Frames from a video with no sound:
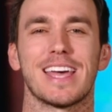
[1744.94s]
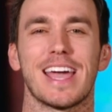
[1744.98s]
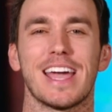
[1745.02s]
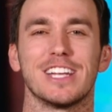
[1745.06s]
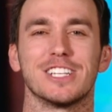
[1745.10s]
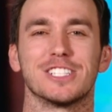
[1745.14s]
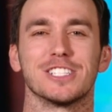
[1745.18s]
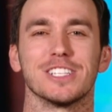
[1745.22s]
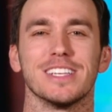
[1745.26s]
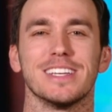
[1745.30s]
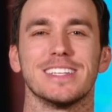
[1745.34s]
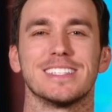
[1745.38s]

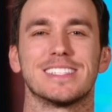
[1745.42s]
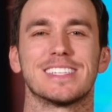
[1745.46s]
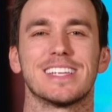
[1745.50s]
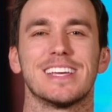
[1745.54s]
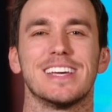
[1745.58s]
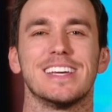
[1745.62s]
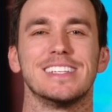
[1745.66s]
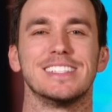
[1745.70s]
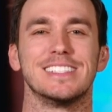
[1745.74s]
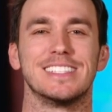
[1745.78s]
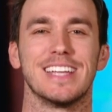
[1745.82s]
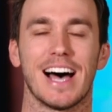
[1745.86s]
Angeles
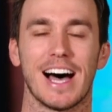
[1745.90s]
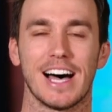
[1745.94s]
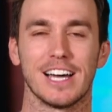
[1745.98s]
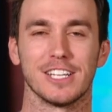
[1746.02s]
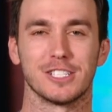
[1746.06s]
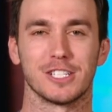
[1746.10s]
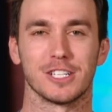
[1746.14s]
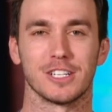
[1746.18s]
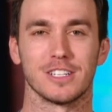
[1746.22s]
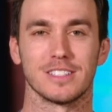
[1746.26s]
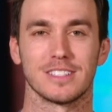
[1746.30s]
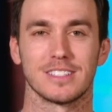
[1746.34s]

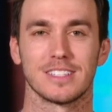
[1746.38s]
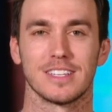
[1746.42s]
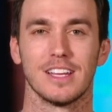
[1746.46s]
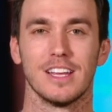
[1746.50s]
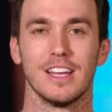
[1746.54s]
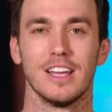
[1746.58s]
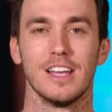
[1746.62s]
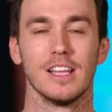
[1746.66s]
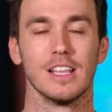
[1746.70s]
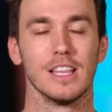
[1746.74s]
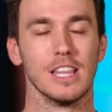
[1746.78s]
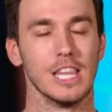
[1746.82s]
Dodgers.
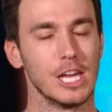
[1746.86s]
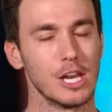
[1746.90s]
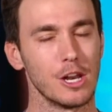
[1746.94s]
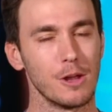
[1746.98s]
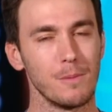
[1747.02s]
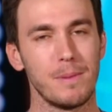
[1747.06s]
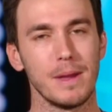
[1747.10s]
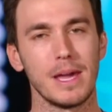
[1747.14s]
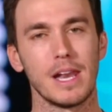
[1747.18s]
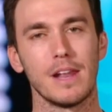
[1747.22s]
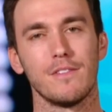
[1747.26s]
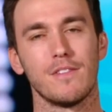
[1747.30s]
Little
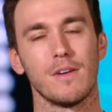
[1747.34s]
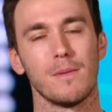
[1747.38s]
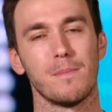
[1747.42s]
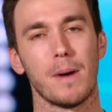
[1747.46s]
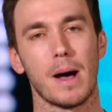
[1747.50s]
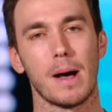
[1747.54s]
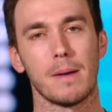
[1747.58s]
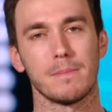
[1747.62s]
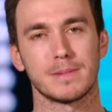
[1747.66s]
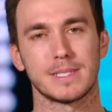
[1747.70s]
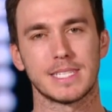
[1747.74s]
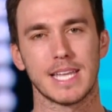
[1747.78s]
bit of a
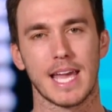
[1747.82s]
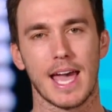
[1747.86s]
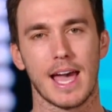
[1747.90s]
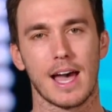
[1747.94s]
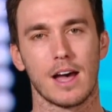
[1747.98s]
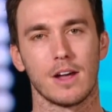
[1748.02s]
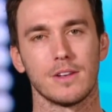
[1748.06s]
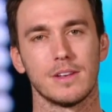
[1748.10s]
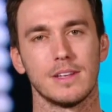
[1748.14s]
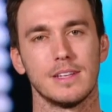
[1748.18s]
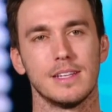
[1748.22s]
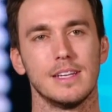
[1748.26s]
bump
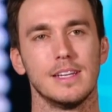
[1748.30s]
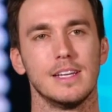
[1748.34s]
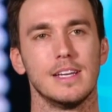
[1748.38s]
down.